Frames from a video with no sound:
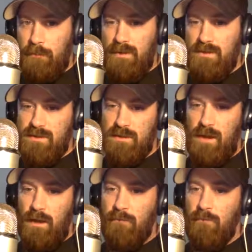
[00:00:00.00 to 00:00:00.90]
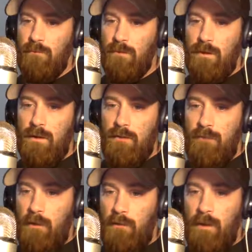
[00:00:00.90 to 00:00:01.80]
I mean, this is a guy who
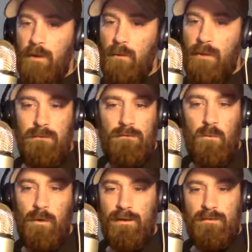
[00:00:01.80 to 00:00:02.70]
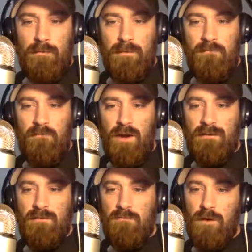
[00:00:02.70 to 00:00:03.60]
found a way to win 20-something
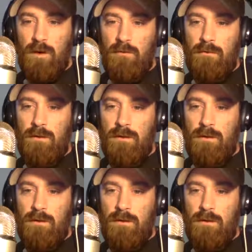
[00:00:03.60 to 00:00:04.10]
fights in a row